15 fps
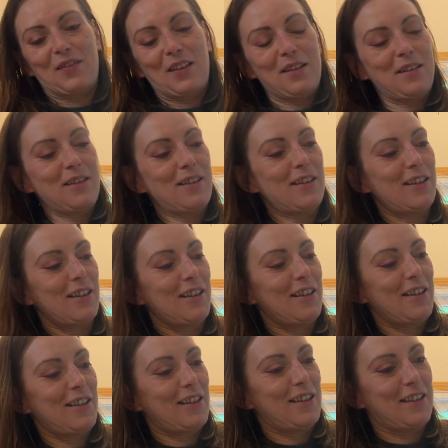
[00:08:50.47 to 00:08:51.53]

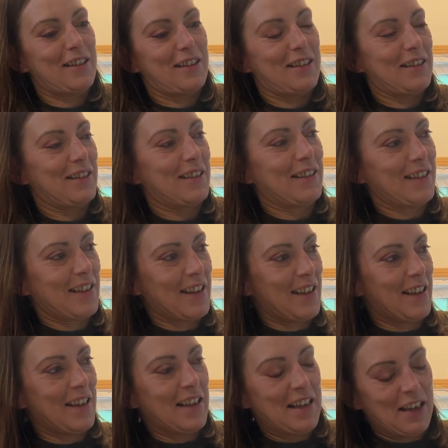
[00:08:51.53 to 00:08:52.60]
Ah.
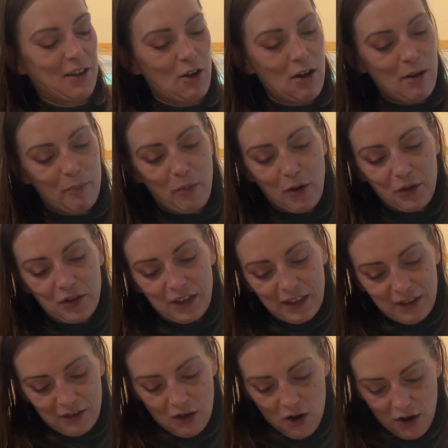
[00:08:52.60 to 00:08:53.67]
Compost
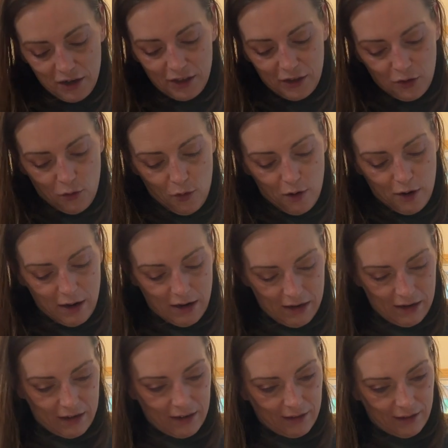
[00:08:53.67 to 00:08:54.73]
is not a
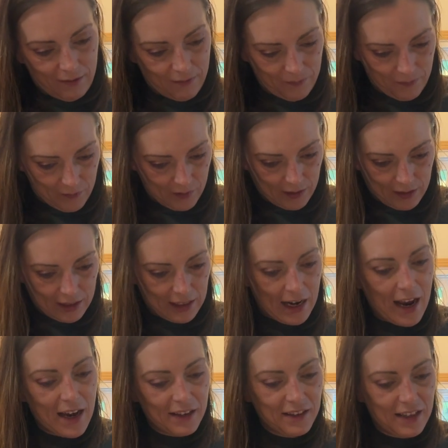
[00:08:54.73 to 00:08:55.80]
toy. It's an
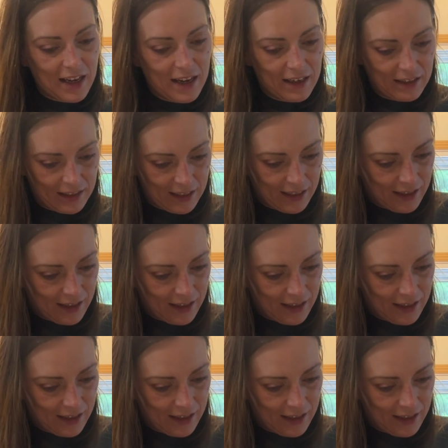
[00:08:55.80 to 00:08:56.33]
asset.